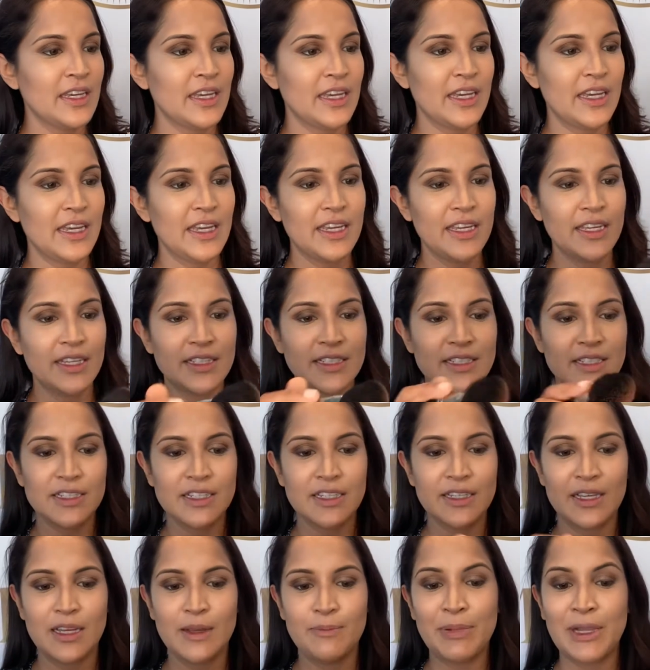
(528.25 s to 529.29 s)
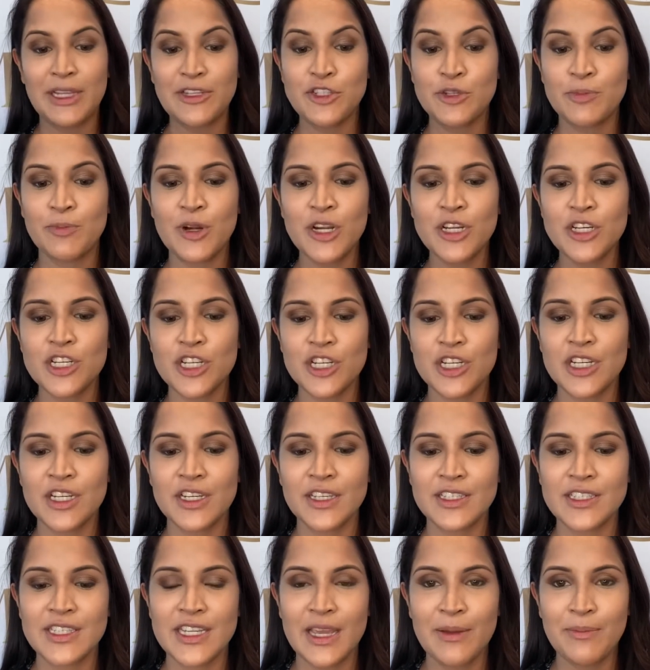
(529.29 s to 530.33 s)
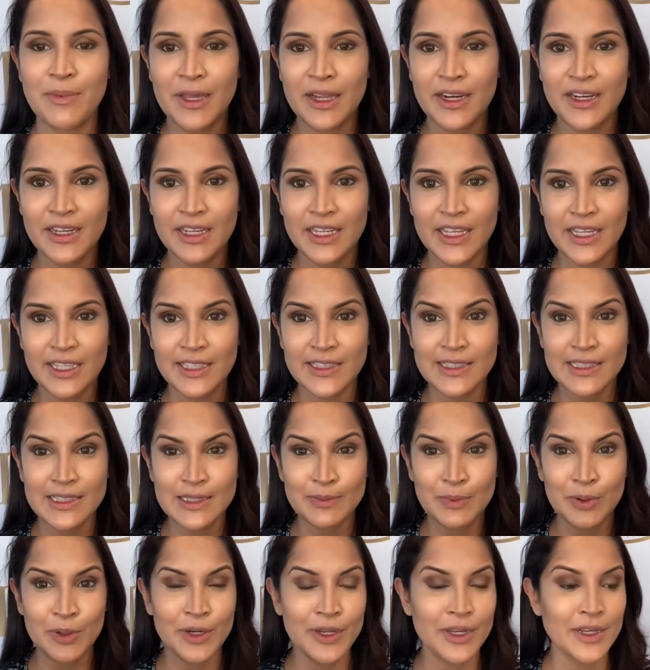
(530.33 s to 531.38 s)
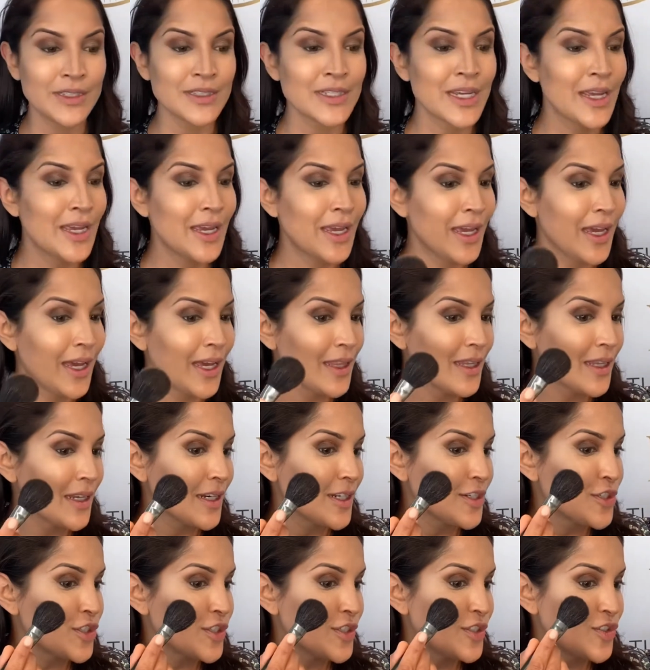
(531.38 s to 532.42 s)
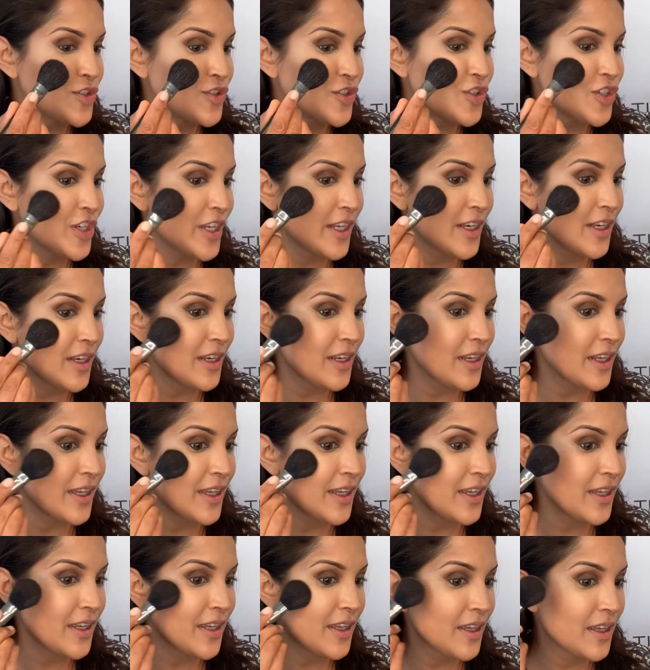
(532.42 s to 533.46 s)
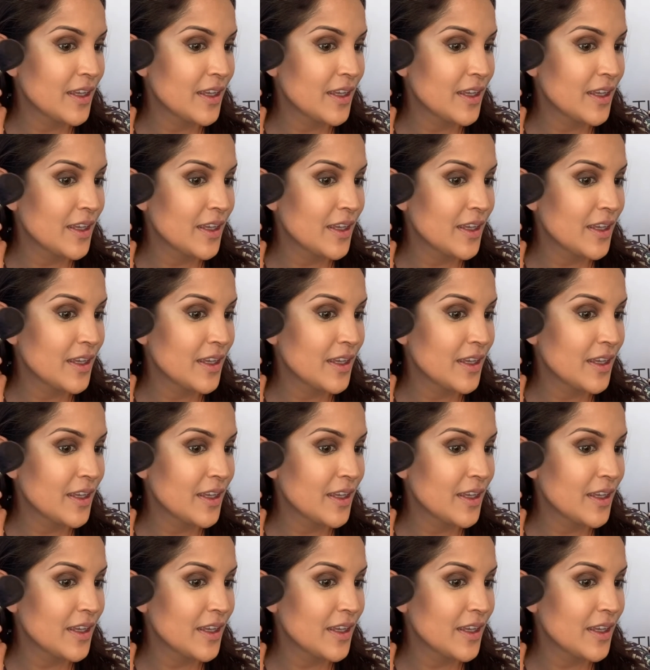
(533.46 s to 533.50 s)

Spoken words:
and a blush brush, tap out any excess product, and then I just gently